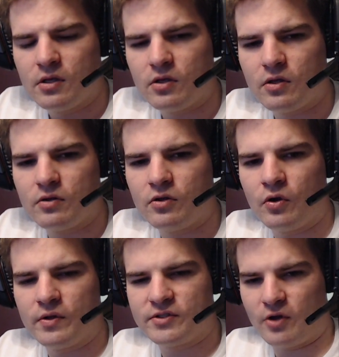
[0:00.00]

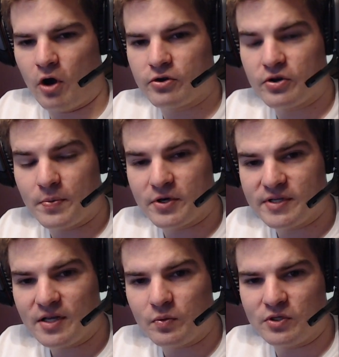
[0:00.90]
it's harder to
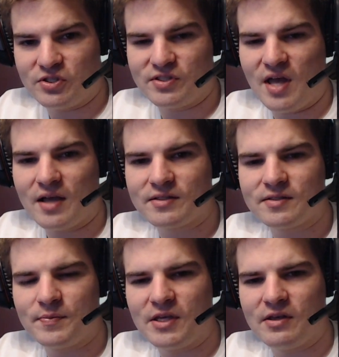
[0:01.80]
predict, which sucks
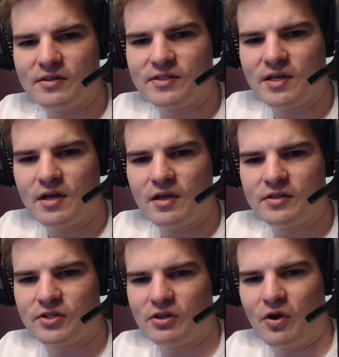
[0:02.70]
because it's
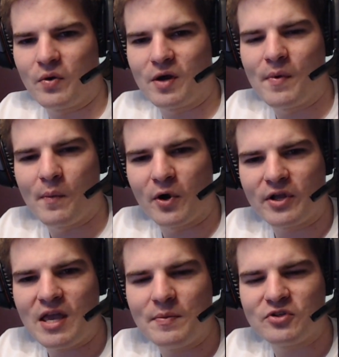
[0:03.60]
a lower MMR
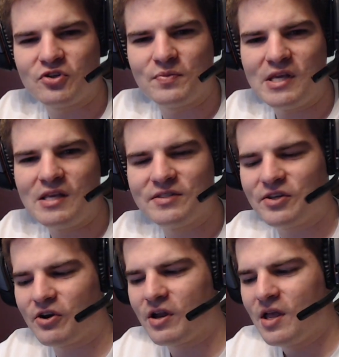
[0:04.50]
game. It should be
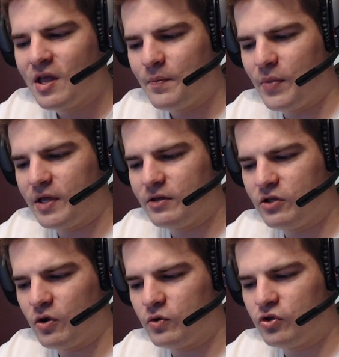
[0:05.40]
easier, but
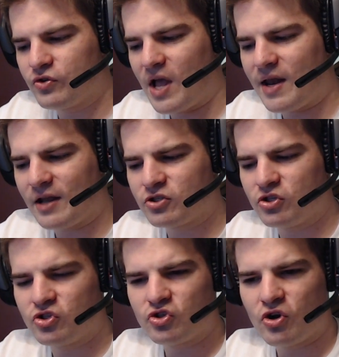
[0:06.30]
you're not actually
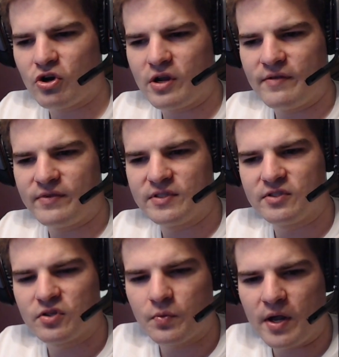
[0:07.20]
sure if this is
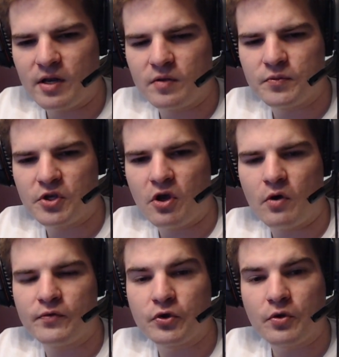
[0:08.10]
the right item to go.
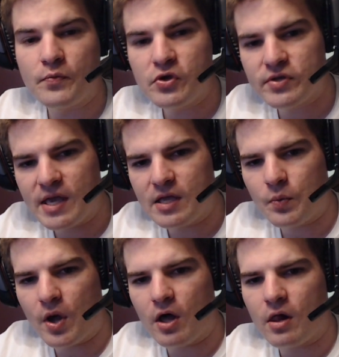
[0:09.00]
If you're communicating well